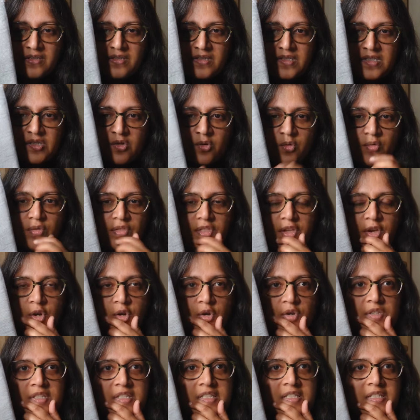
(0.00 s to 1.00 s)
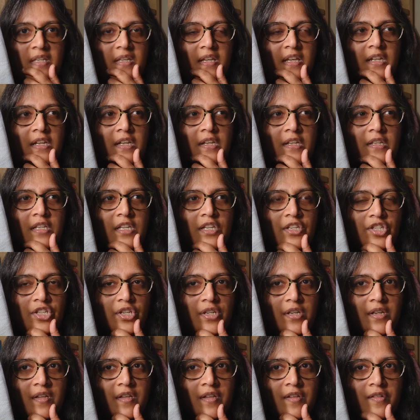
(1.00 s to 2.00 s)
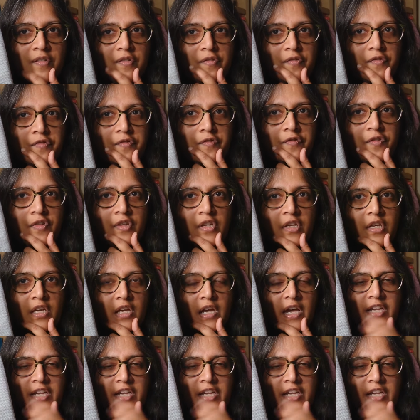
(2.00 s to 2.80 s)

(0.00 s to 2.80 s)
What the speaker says: so there's an initiative.